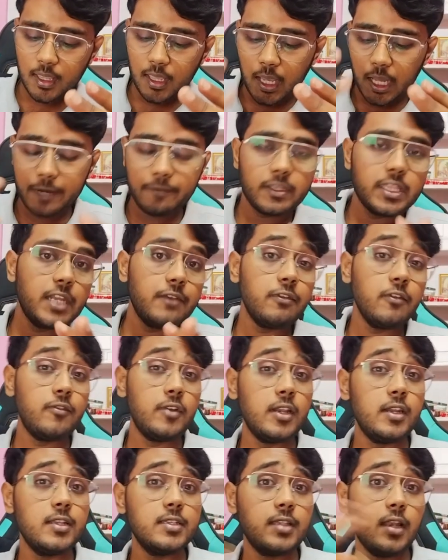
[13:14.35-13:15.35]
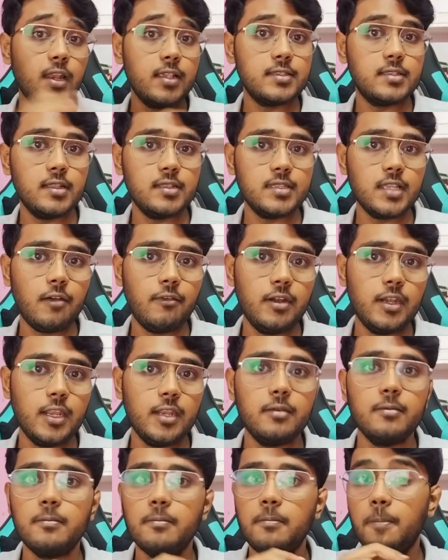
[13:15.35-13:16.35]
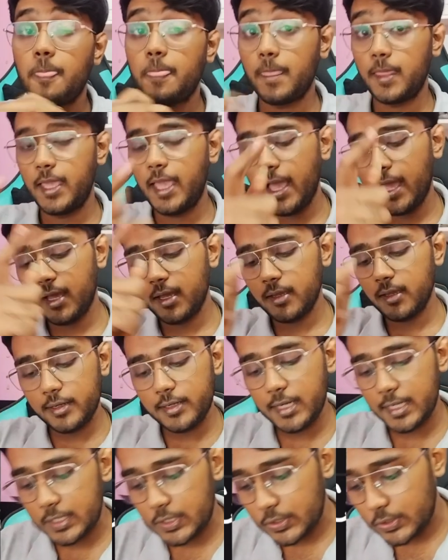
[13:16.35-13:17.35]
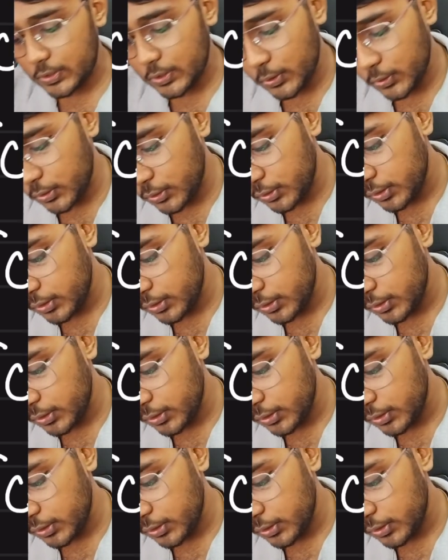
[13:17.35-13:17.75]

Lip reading: And whether 15 is less than 17. Yeah, it does. So